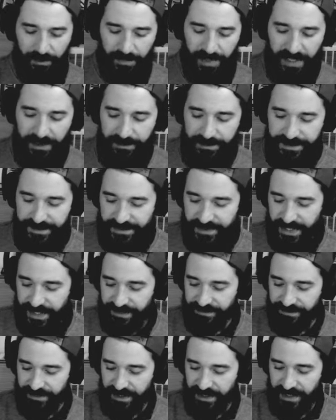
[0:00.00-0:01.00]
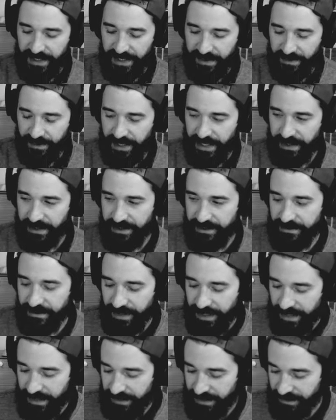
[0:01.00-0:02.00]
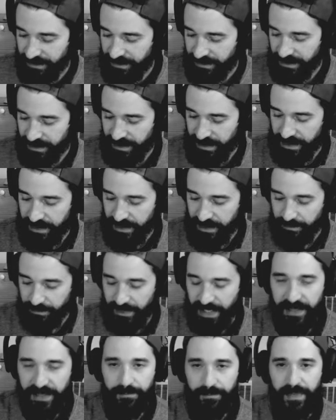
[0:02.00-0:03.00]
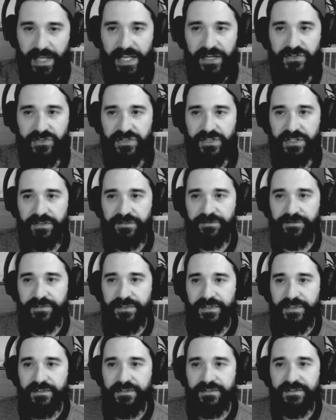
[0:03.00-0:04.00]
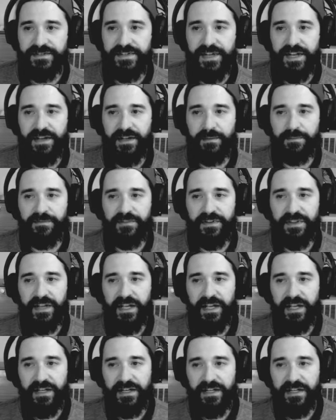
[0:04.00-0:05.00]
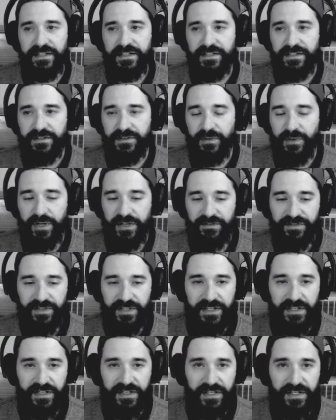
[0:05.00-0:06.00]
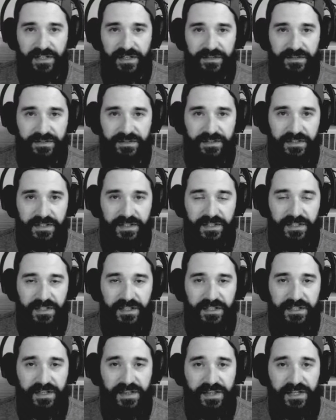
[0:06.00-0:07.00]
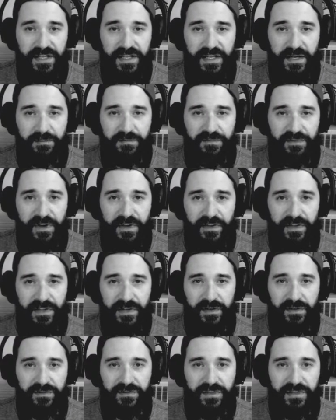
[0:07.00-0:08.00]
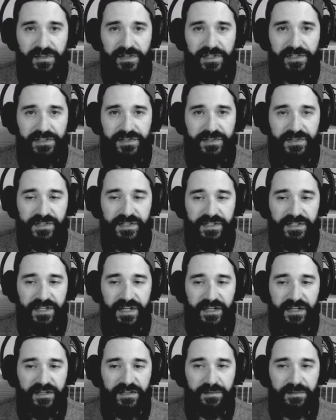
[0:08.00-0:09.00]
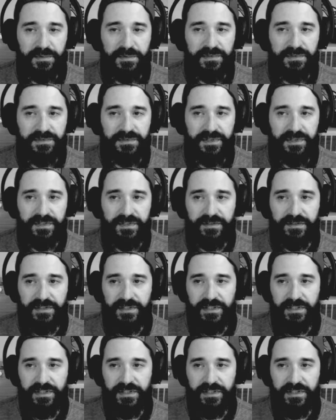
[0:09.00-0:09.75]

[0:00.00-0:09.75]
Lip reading: I was trying to figure out how to like make a makeshift setup for that, and I didn't quite figure it out. The thing kept falling over, it just looked terrible, so